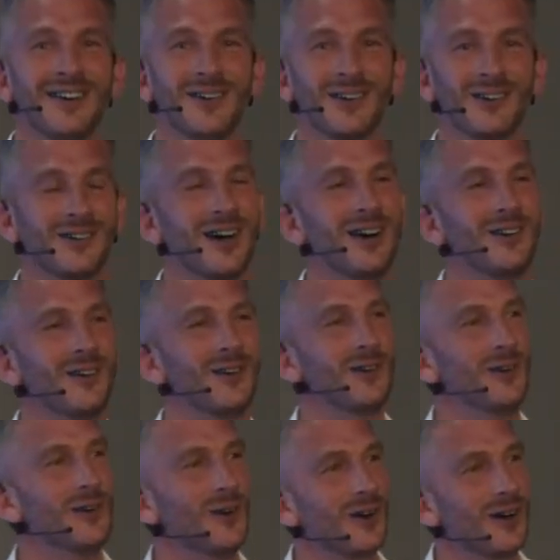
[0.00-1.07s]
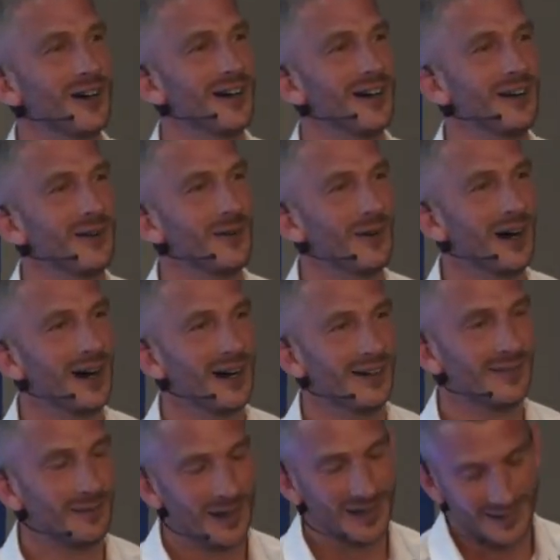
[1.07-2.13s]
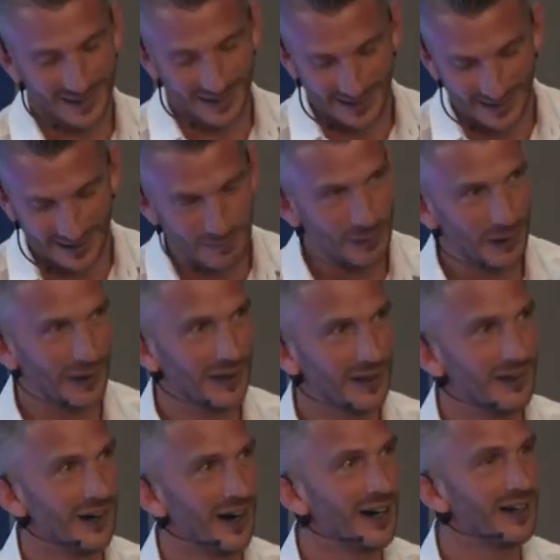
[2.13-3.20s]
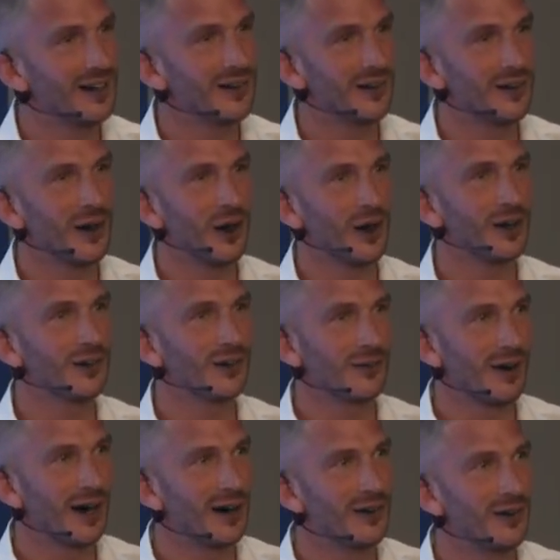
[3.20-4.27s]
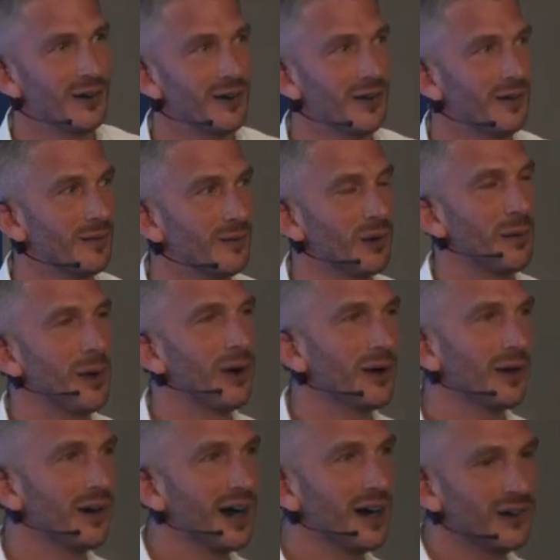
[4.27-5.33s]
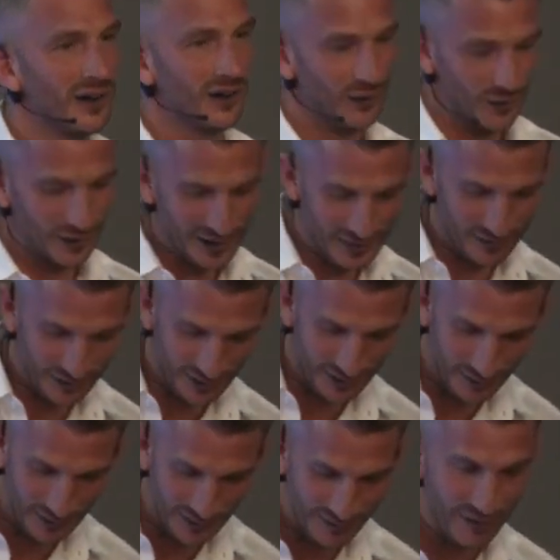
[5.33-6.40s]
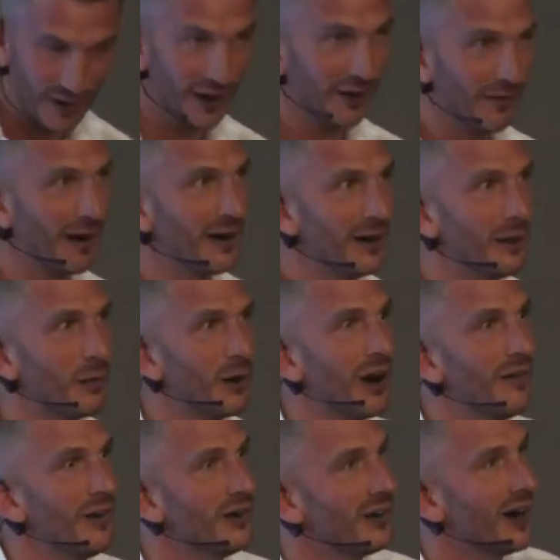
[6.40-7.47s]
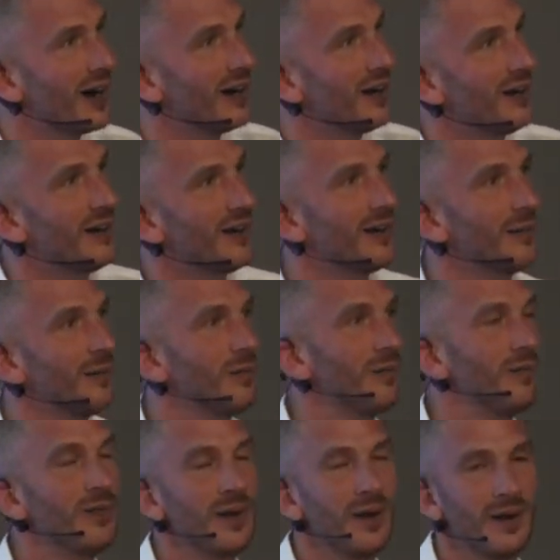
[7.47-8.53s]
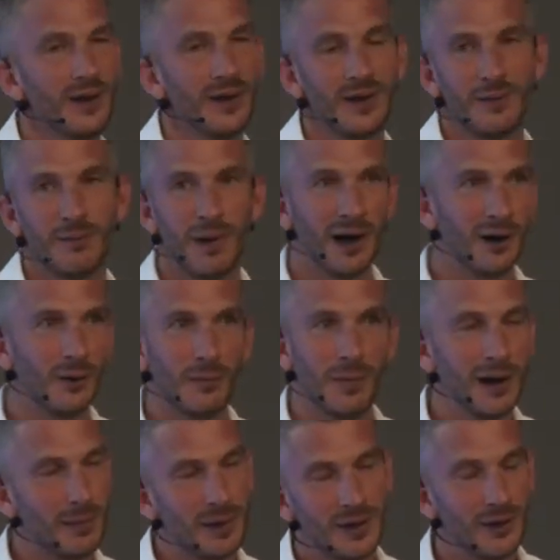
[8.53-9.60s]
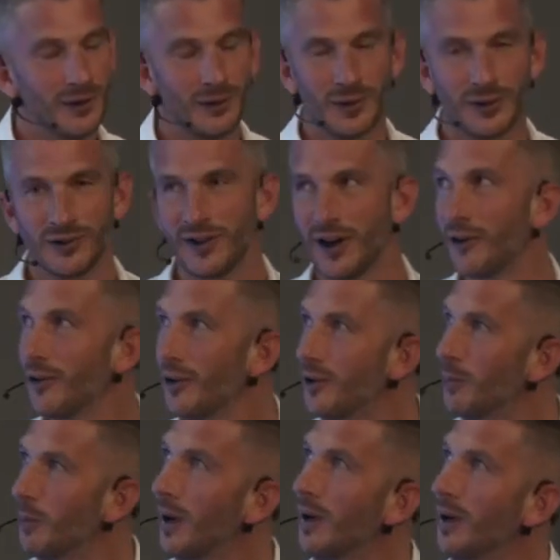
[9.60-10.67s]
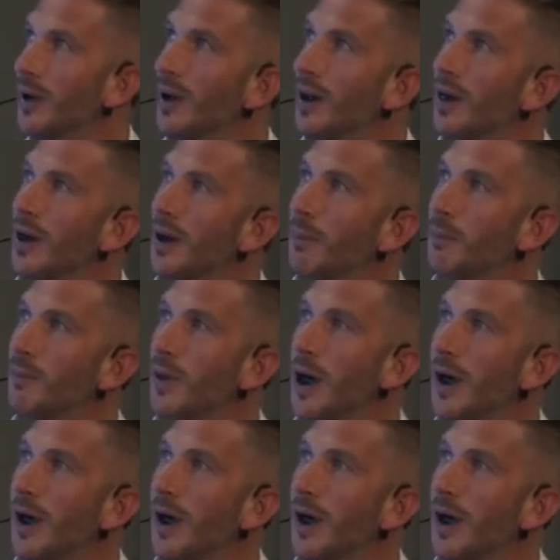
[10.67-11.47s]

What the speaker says: he walks around New York in underwear, basically, and pulling chains and things around and promoting the ancestral lifestyle while flying around in a private jet and may or maybe not doing steroids. But the